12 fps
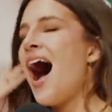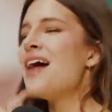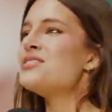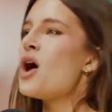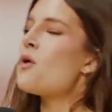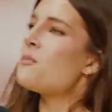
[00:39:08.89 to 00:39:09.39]

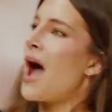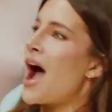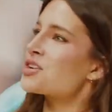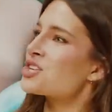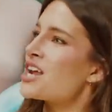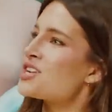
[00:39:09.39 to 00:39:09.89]
uh, no,
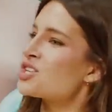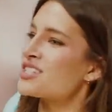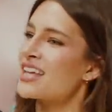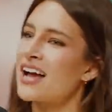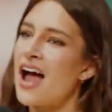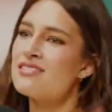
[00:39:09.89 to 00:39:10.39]
passionate,
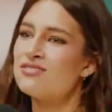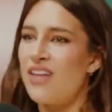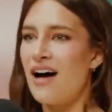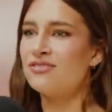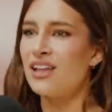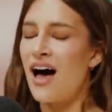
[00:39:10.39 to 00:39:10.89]
just like I
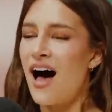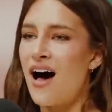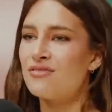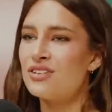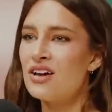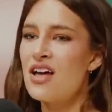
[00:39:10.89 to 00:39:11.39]
love
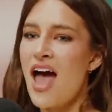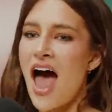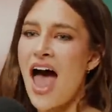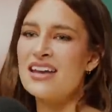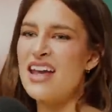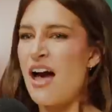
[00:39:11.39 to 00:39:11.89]
love
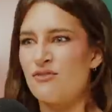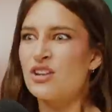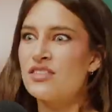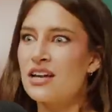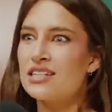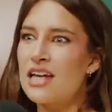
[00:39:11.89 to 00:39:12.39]
and
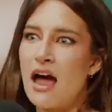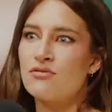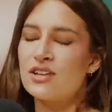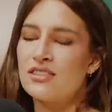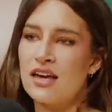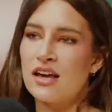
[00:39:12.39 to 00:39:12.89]
everything is
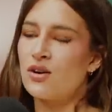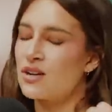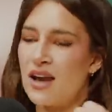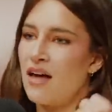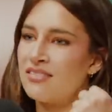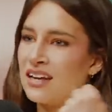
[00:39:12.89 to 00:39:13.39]
everything
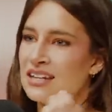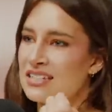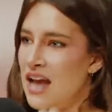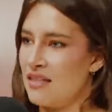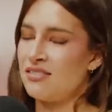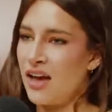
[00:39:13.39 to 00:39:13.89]
or nothing
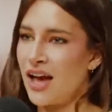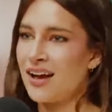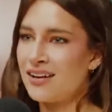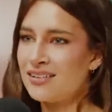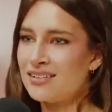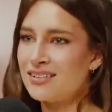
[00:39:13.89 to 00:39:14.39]
is nothing.
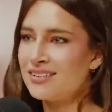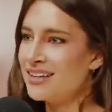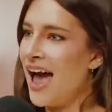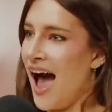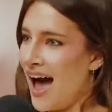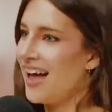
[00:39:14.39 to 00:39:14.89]
I love
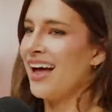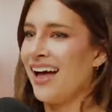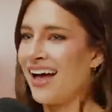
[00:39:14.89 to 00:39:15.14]
that. Yeah.